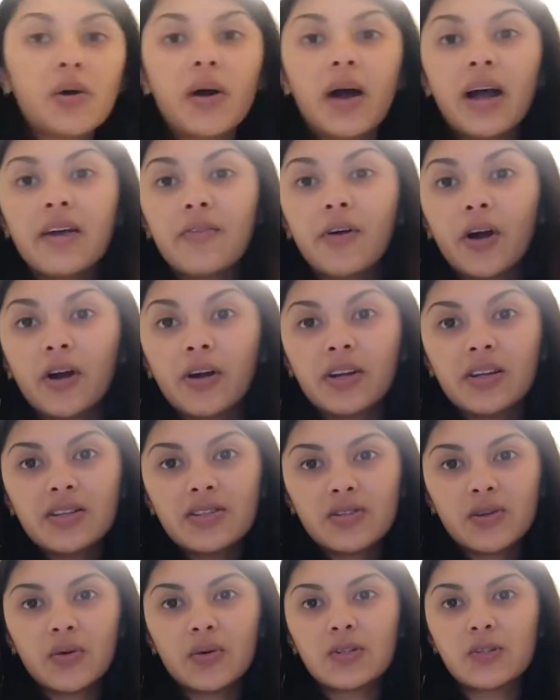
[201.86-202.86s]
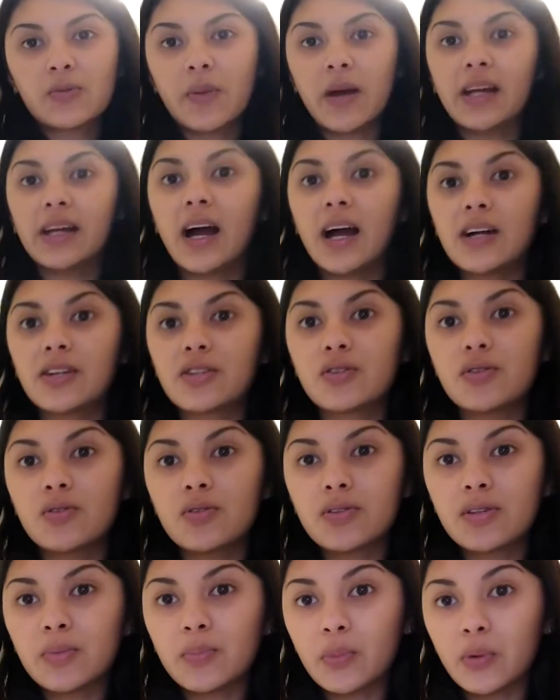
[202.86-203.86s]
I have already soaked my
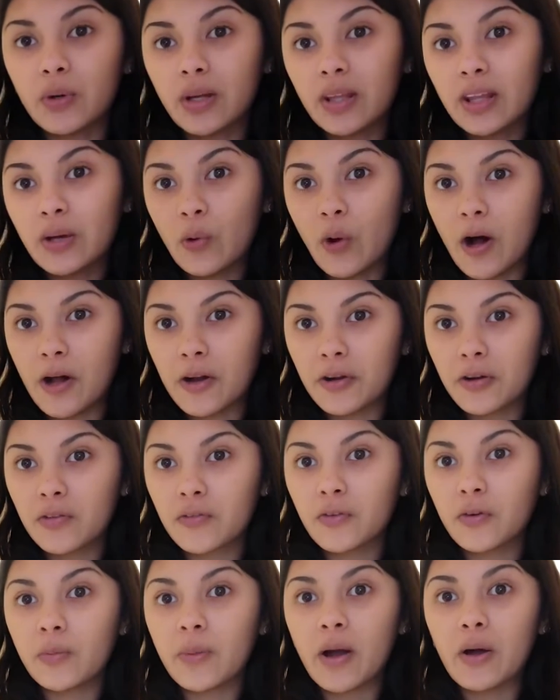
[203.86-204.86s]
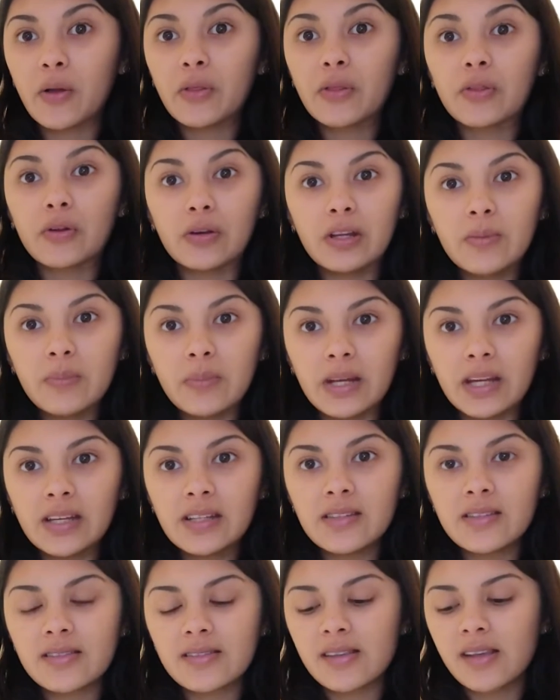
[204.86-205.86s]
cashews in boiling water for about 30
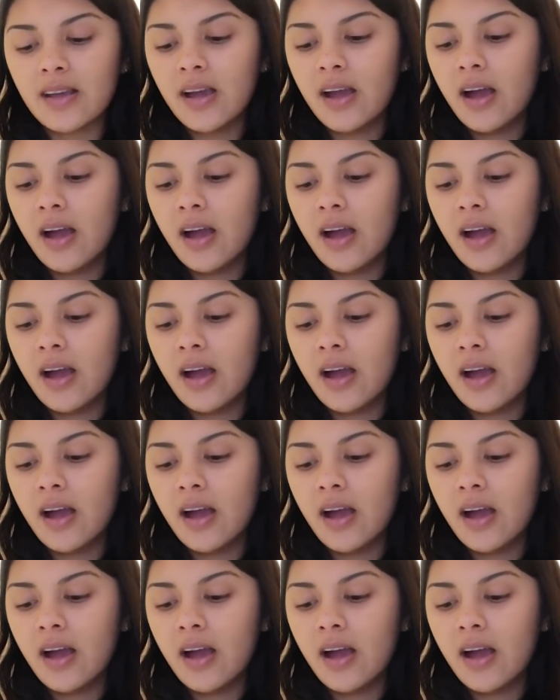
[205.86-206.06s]
minutes.